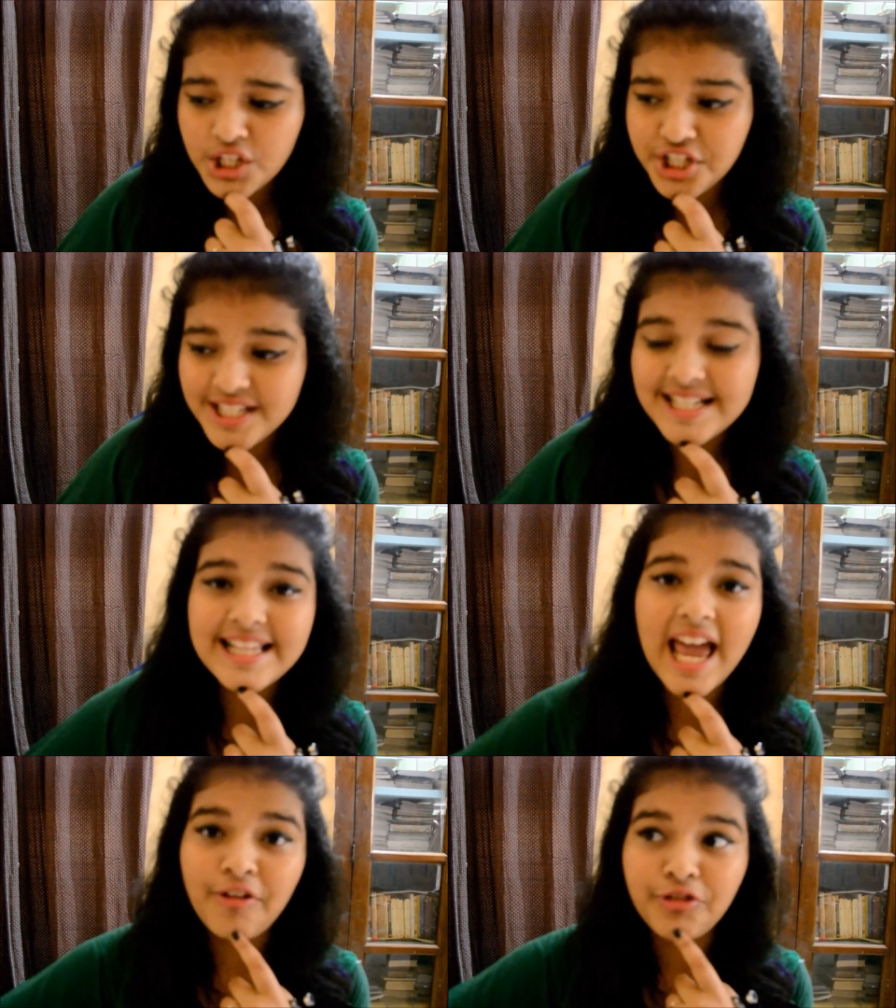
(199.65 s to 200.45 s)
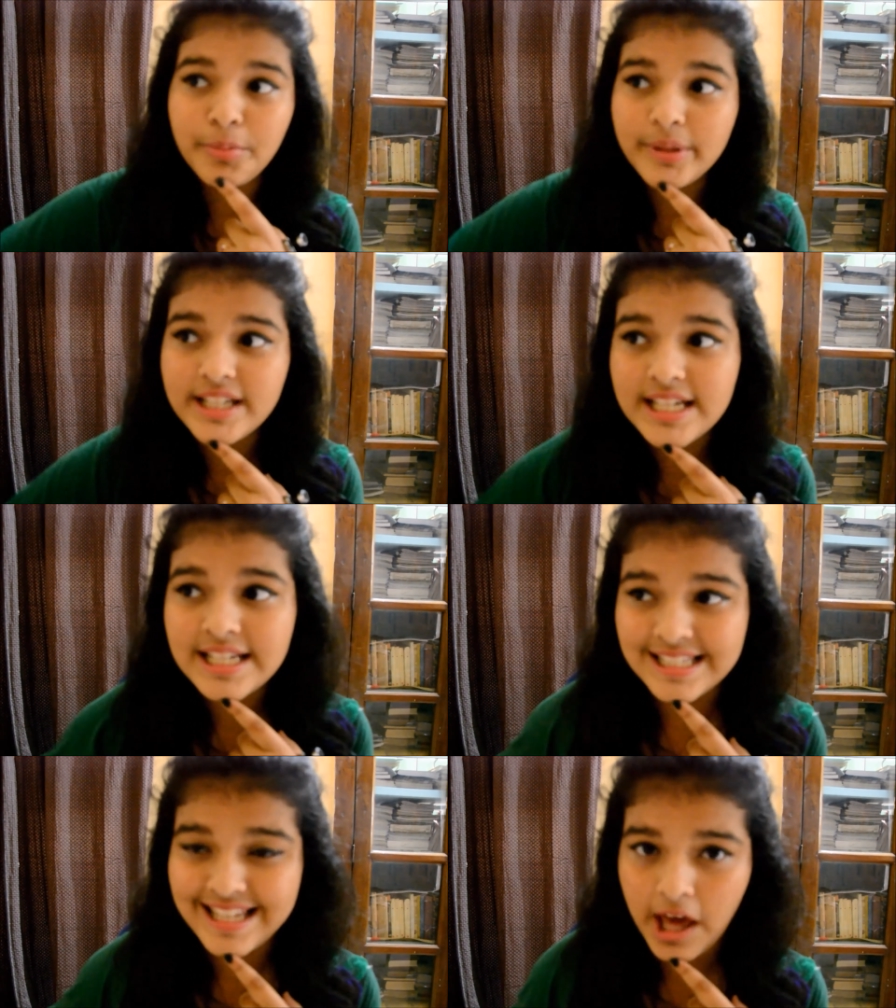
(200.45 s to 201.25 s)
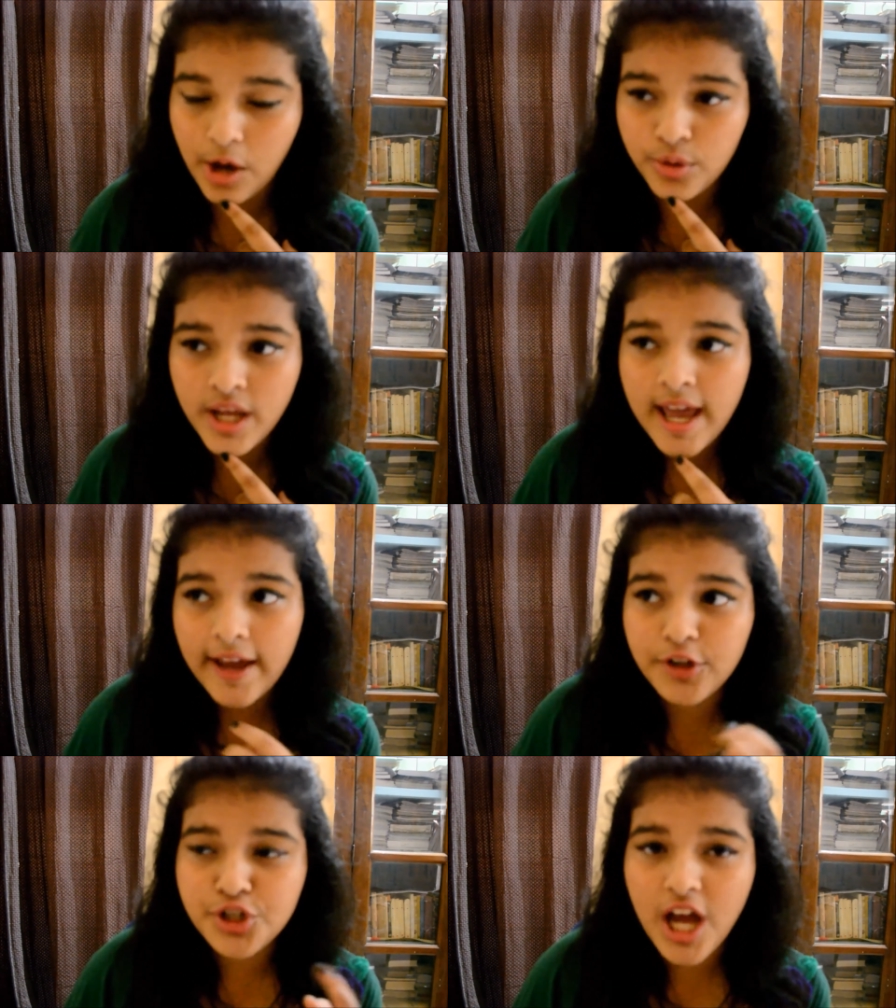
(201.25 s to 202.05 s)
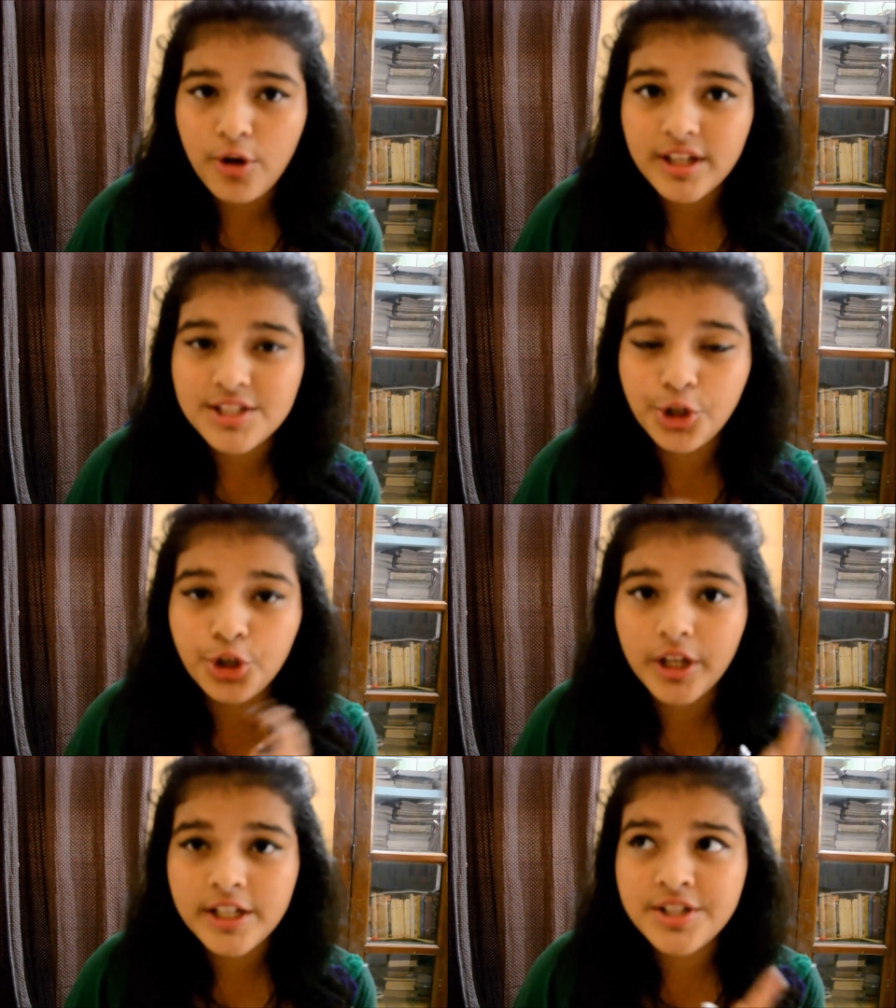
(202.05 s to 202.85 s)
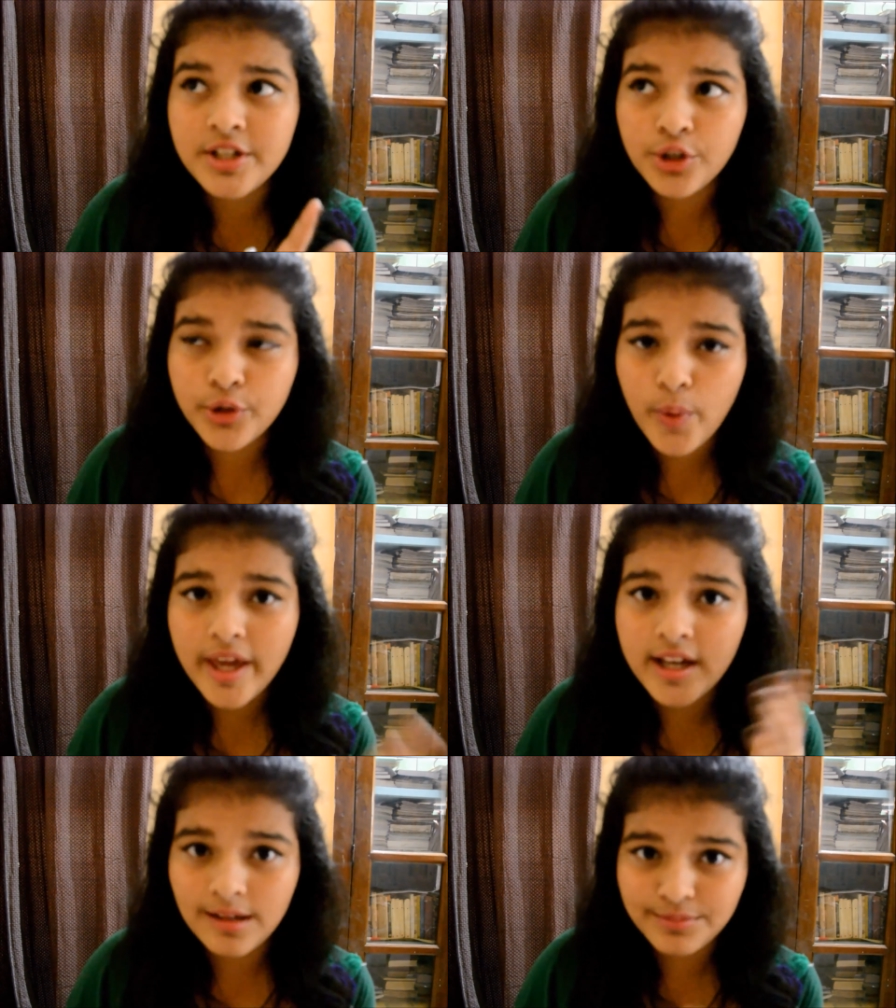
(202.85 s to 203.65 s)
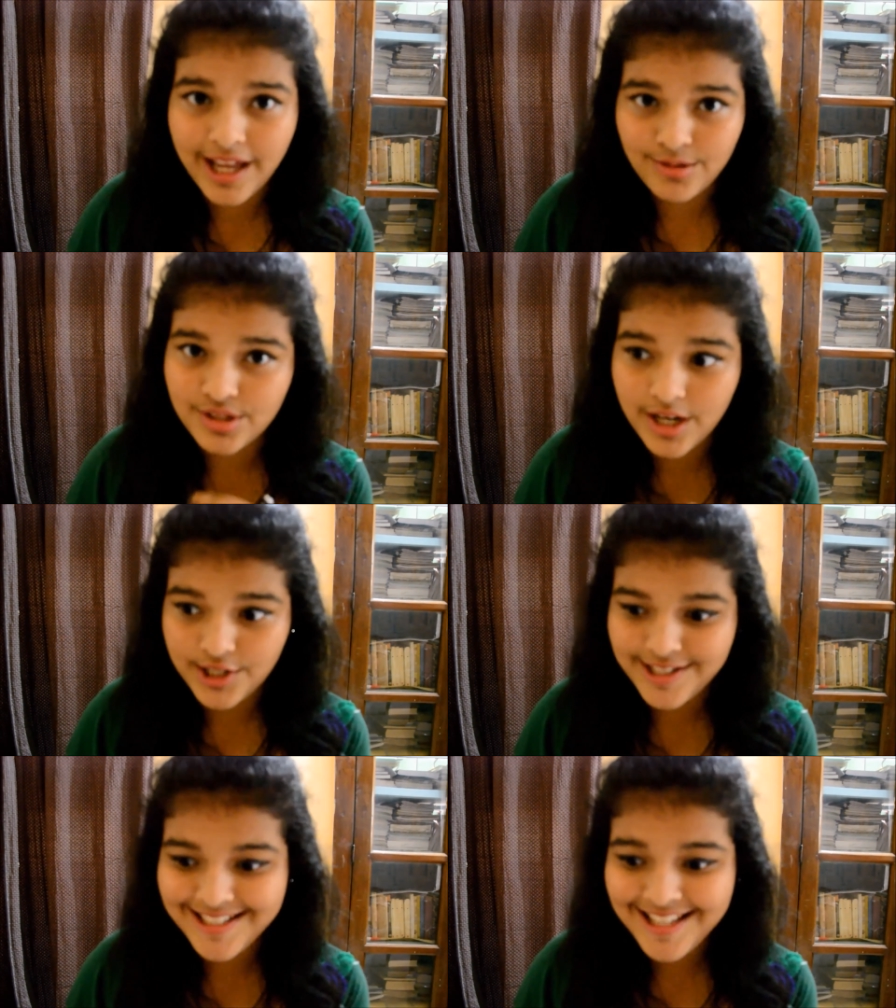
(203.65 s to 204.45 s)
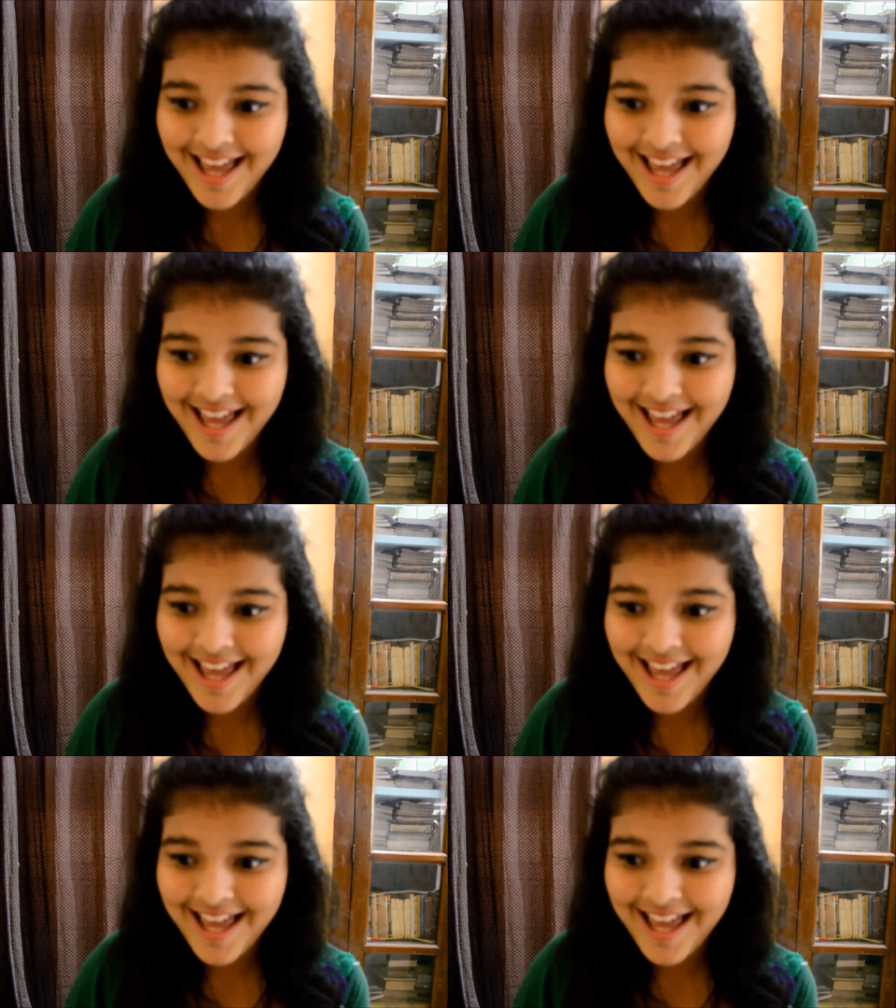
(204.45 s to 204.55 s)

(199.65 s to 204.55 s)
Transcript: She sees everybody is down and they're shouting, it's, it's an earthquake, come downstairs.